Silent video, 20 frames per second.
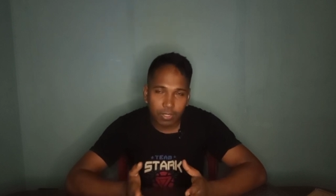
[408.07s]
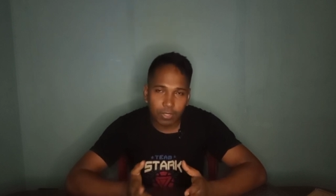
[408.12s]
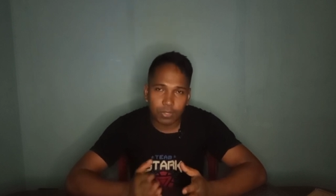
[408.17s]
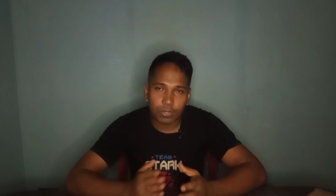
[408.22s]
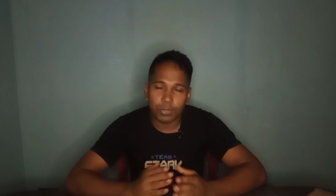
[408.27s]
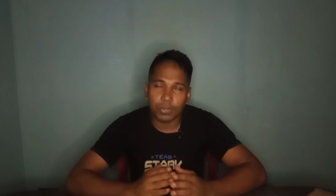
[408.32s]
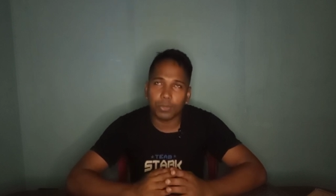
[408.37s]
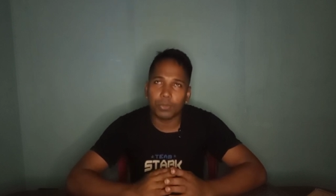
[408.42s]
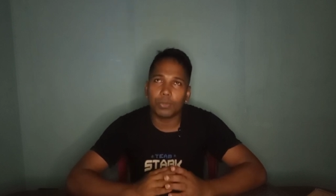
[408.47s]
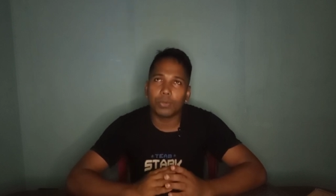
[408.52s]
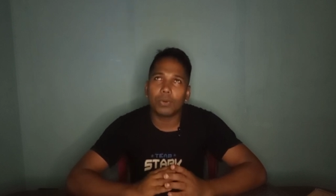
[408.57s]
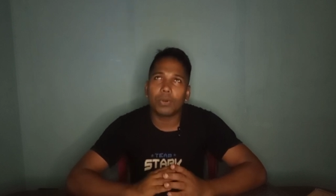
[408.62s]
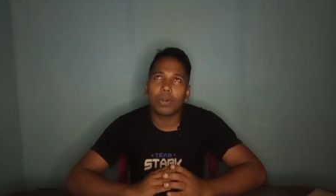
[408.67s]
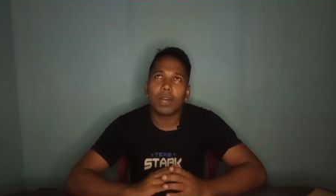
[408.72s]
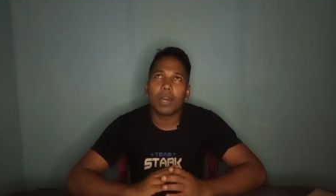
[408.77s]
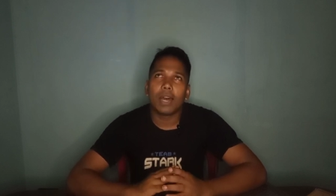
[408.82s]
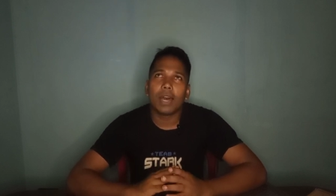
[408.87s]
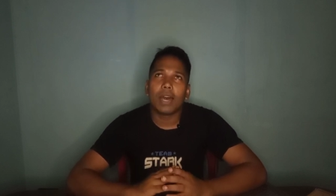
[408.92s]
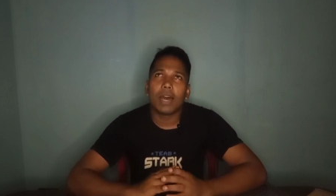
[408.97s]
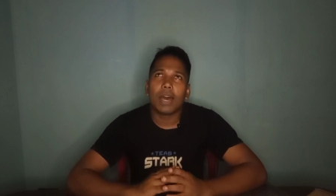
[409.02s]
So
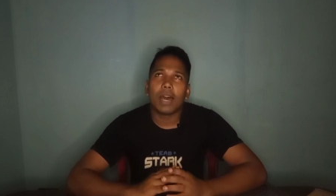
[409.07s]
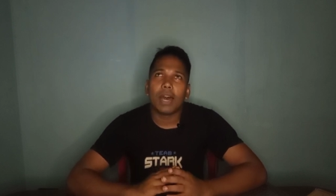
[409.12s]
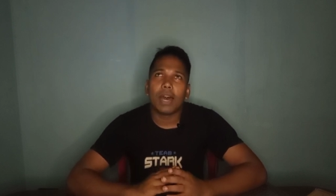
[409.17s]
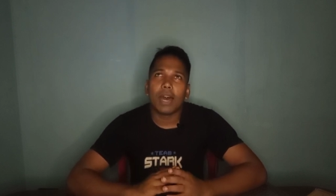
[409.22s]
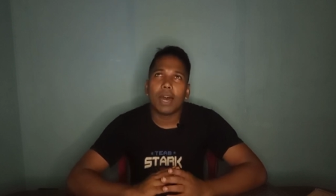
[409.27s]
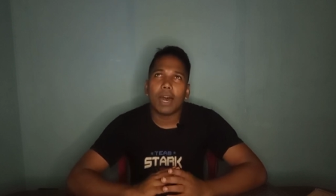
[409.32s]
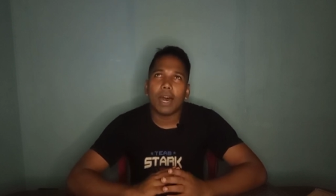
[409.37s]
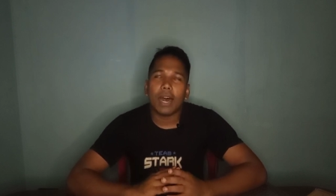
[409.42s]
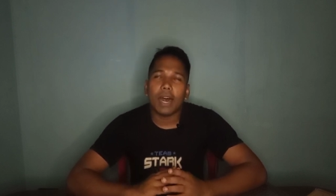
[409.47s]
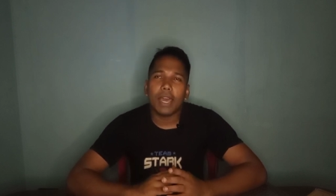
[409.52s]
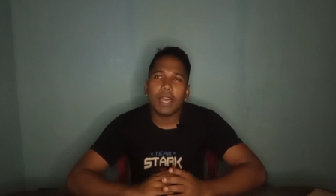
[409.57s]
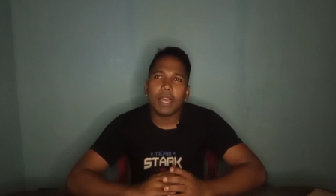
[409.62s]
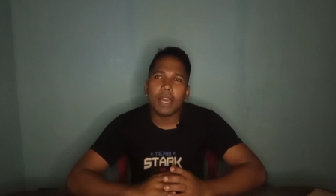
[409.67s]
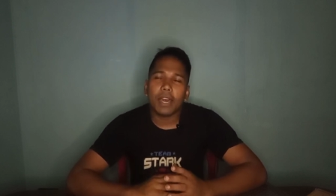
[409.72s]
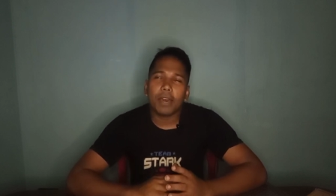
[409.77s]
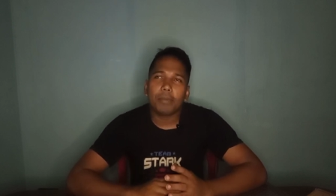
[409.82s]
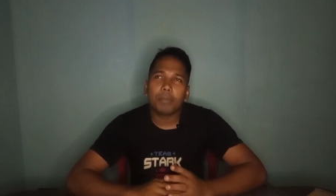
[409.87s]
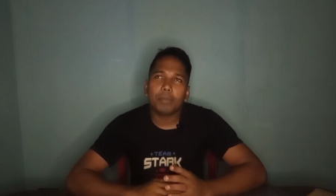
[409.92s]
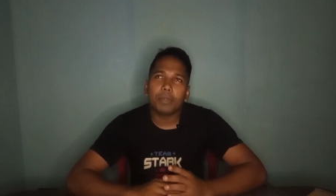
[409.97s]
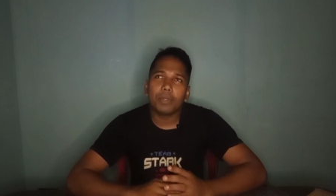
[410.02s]
I
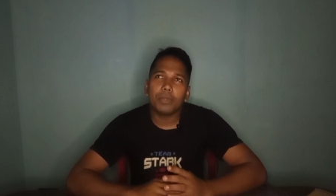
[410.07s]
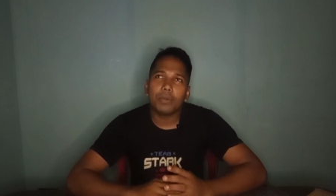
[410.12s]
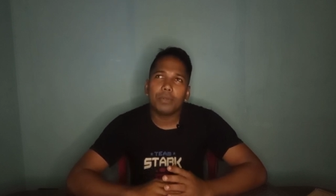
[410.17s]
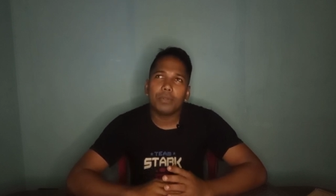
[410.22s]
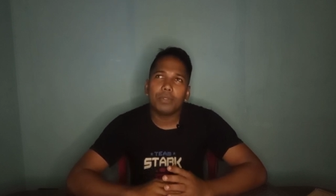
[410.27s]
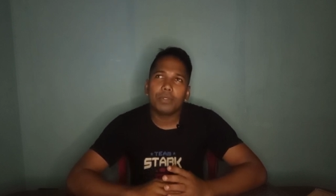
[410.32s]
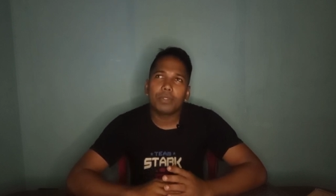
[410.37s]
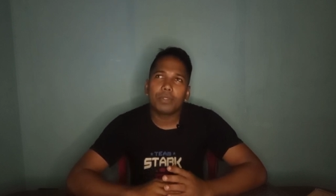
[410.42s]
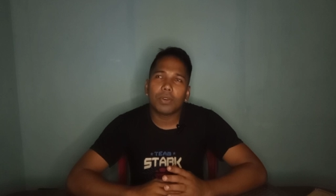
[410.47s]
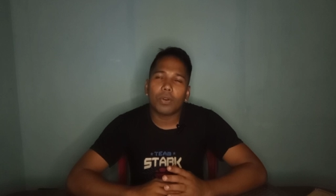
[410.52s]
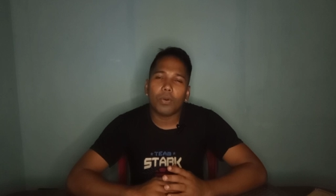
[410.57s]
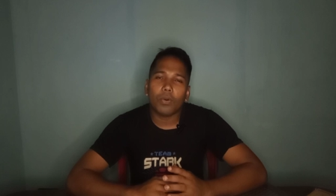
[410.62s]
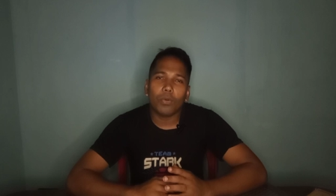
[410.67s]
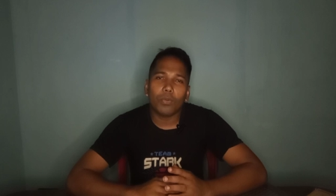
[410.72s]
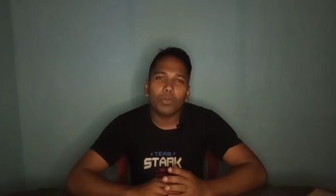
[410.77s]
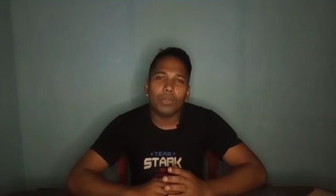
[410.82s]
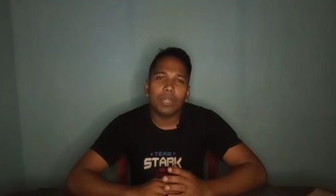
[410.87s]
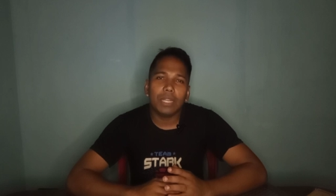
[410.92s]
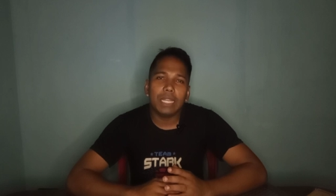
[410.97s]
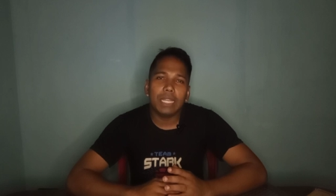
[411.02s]
upload
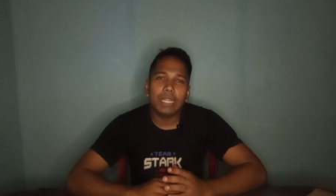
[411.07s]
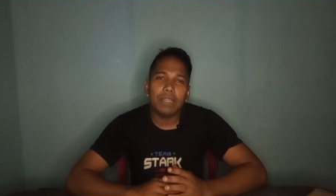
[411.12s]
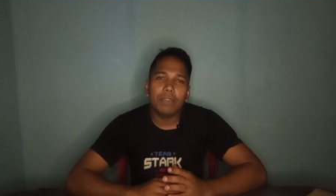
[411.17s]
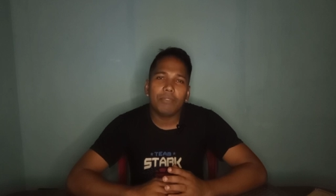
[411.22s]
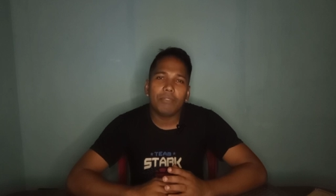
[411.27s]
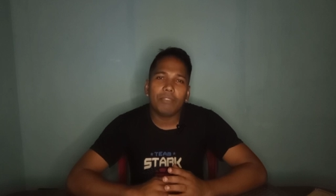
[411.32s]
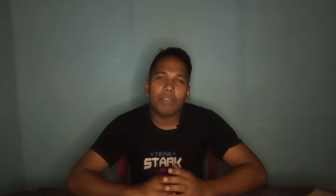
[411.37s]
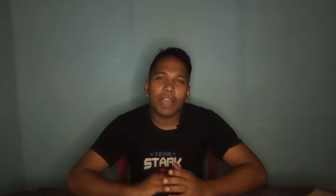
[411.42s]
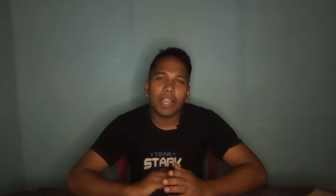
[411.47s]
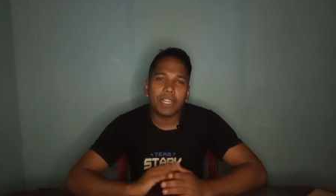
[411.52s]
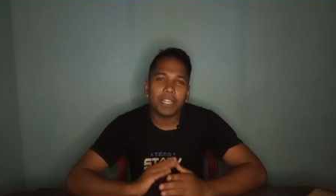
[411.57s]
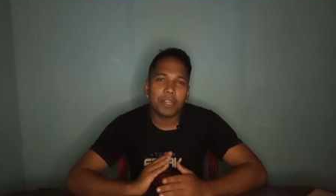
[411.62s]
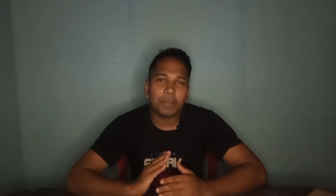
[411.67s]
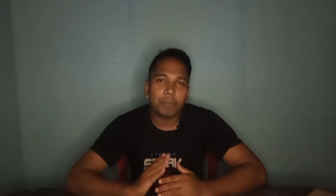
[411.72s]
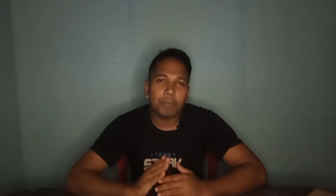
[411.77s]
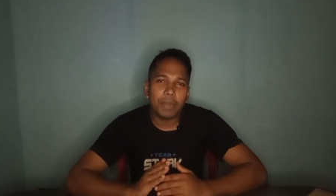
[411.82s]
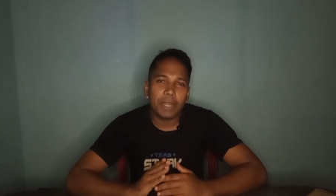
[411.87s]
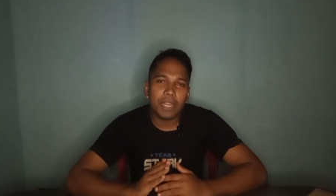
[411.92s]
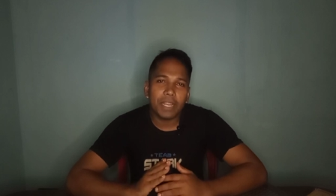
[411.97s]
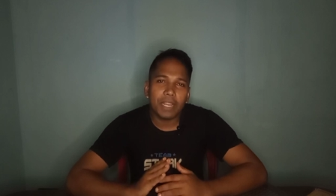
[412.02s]
only
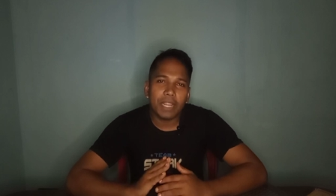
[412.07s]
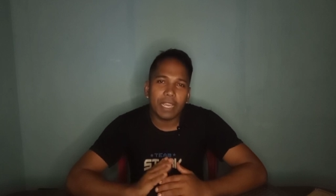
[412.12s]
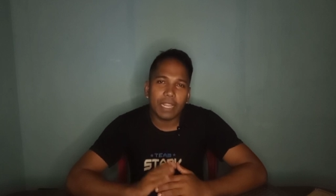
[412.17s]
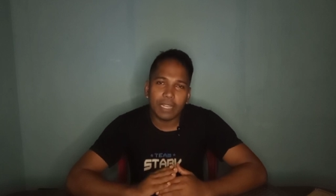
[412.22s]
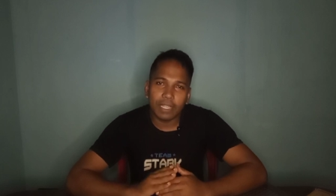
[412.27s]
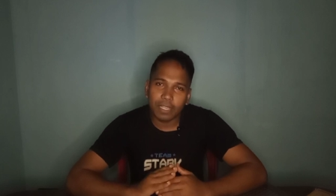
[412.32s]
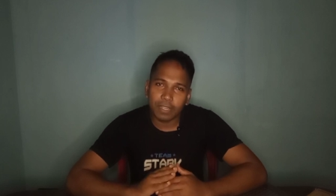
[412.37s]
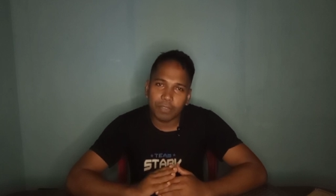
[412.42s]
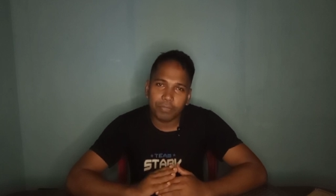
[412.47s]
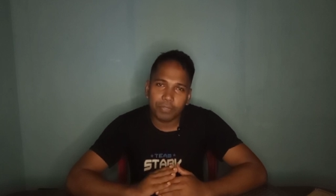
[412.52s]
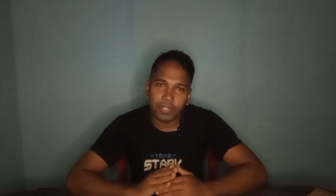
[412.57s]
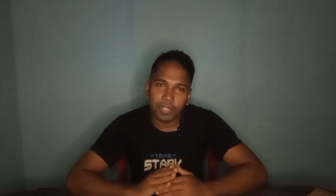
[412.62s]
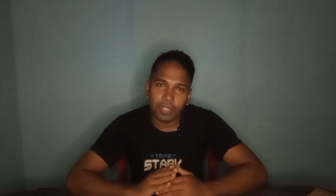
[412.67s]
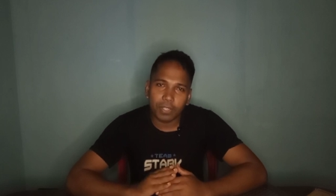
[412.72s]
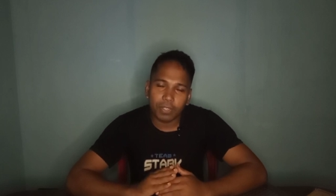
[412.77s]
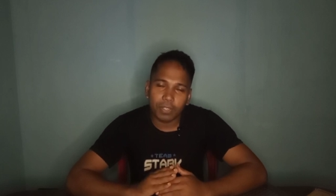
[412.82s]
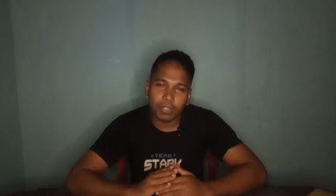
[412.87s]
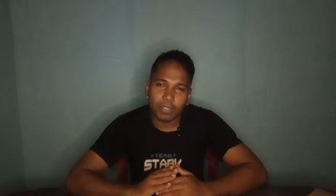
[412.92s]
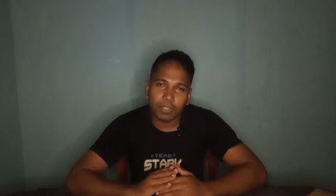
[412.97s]
fighter plane helicopter.